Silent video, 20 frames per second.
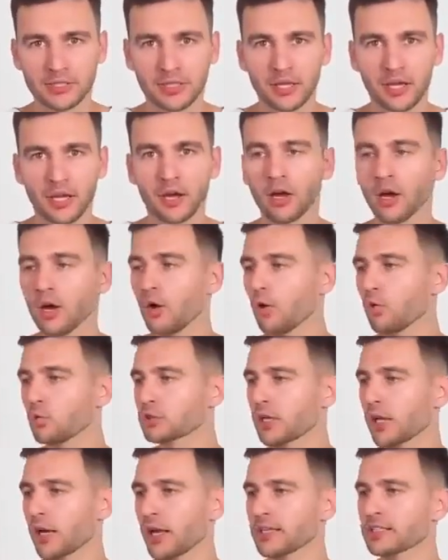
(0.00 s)
I think, even
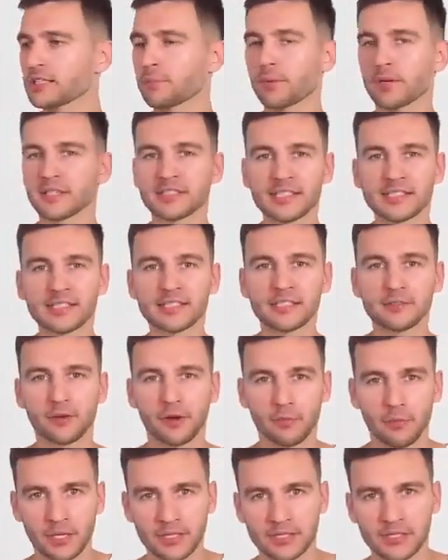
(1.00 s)
10 times
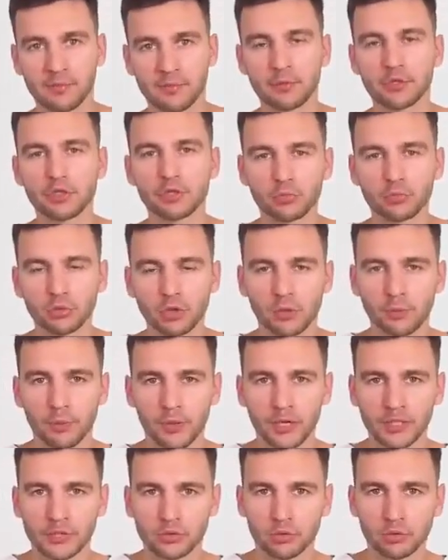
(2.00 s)
faster. Why does this
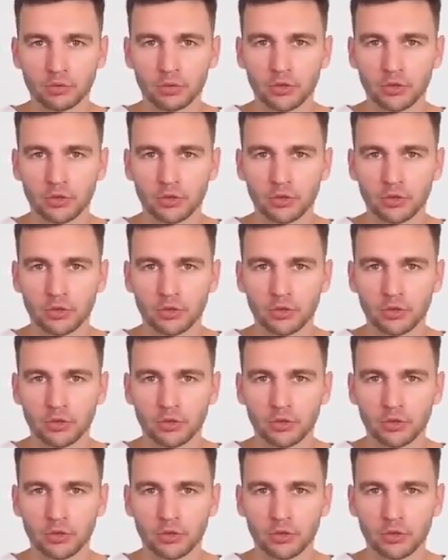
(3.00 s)
happen?